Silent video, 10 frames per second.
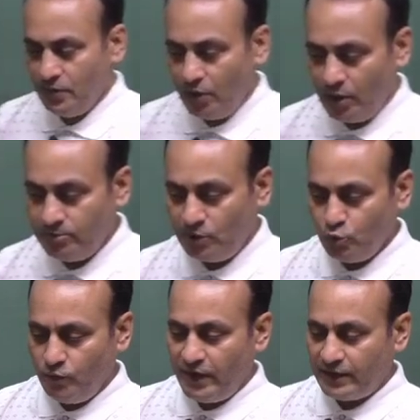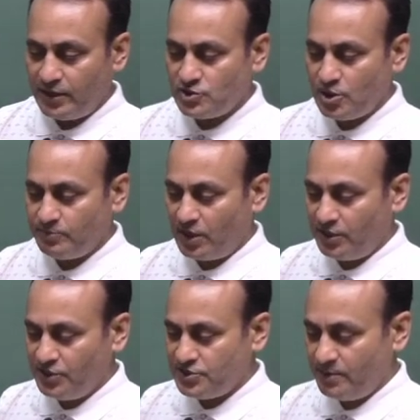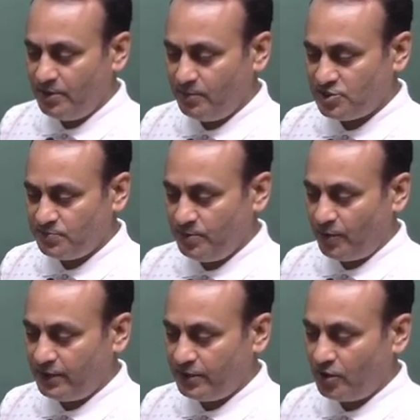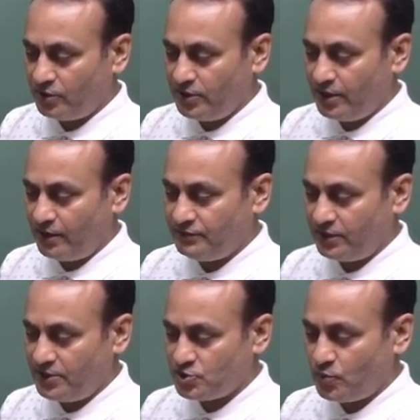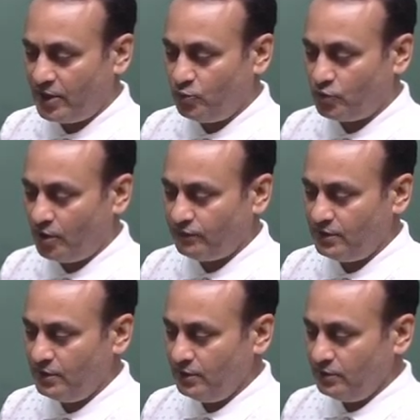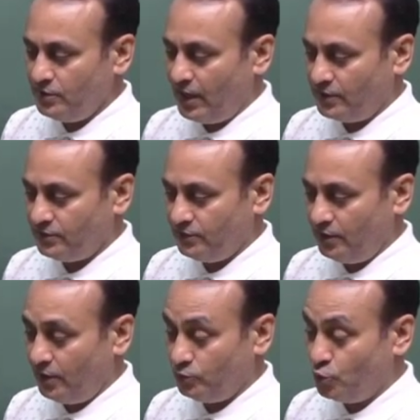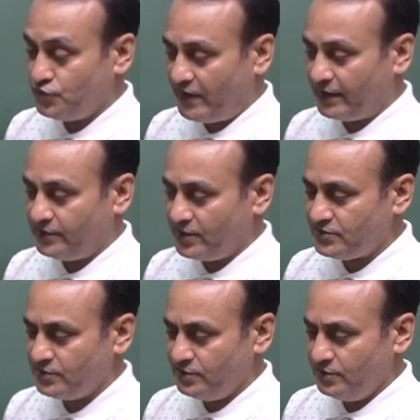of the two factors of 37 must be pointed out. Thereafter the square root of that those factors,